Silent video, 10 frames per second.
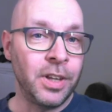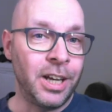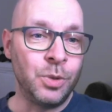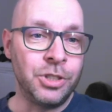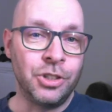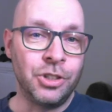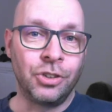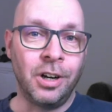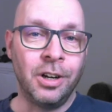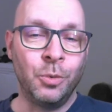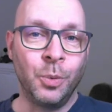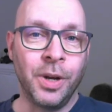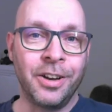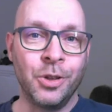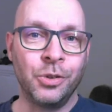as we just saw when we
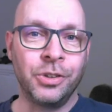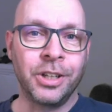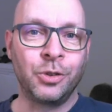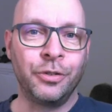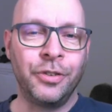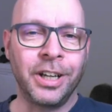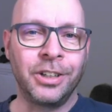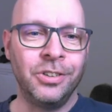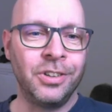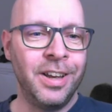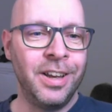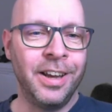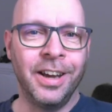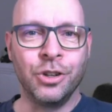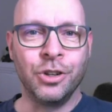added those extra factories
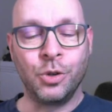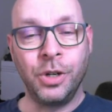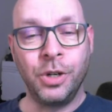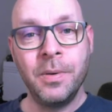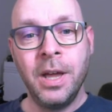and the tree.